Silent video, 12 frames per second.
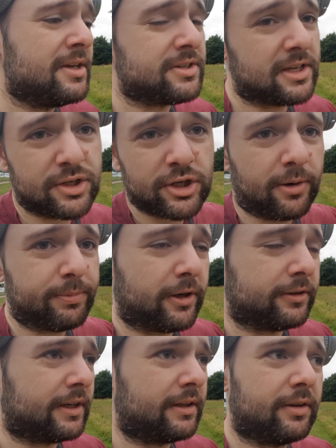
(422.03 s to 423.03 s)
C#,
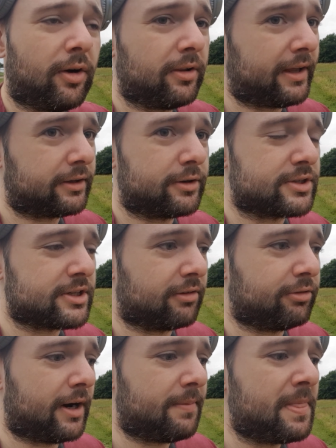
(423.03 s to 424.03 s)
.NET, all that good
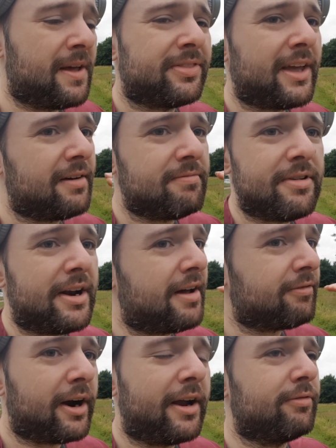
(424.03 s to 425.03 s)
stuff, right? They're
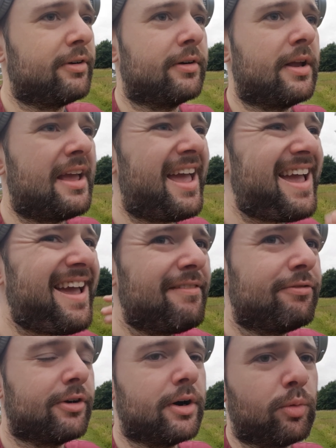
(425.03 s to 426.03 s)
never, ever
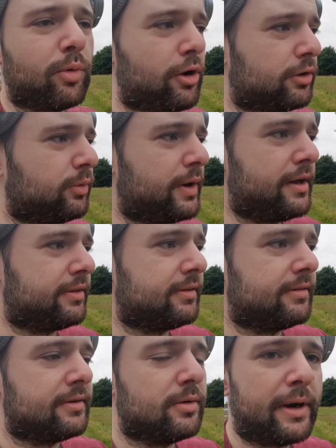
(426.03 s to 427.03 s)
worked
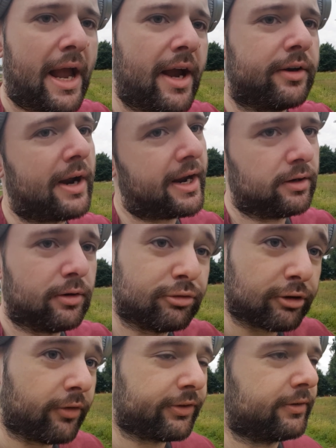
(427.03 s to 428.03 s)
with React or Angular or
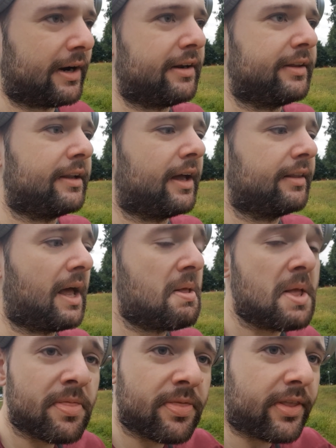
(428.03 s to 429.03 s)
frontend or anything like that.
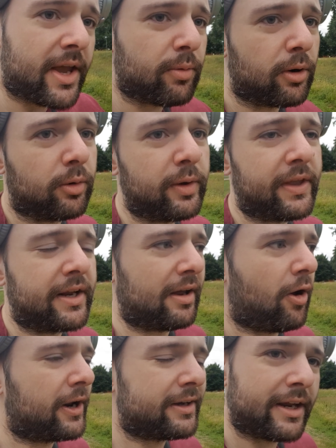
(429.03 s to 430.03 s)
They work with that
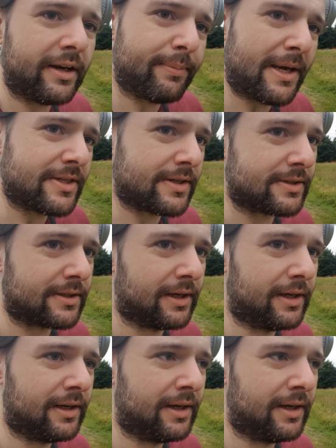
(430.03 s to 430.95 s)
on a daily basis.